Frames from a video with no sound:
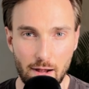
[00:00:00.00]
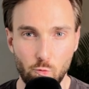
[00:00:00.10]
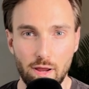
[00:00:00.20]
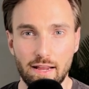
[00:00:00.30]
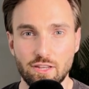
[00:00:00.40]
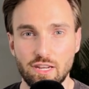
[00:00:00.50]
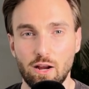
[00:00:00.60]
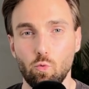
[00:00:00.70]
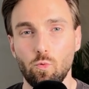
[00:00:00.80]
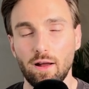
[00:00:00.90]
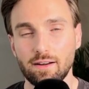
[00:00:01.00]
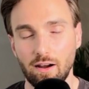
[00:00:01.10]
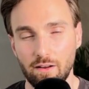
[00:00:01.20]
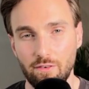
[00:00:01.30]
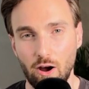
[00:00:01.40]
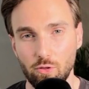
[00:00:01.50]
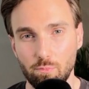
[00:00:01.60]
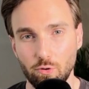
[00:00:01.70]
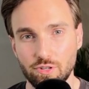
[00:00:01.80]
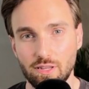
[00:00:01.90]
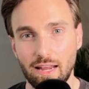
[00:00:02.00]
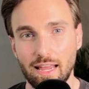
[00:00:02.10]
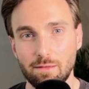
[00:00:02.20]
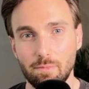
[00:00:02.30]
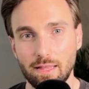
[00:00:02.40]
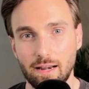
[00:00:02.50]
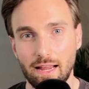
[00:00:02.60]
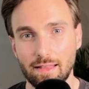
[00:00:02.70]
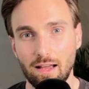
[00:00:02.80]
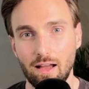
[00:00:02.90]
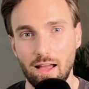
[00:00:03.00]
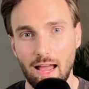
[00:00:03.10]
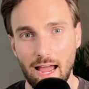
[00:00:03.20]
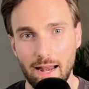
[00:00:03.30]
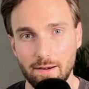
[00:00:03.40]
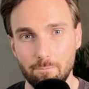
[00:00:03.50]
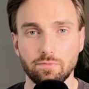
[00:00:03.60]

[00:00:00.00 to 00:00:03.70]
and we can check what kind of outputs the get metadata had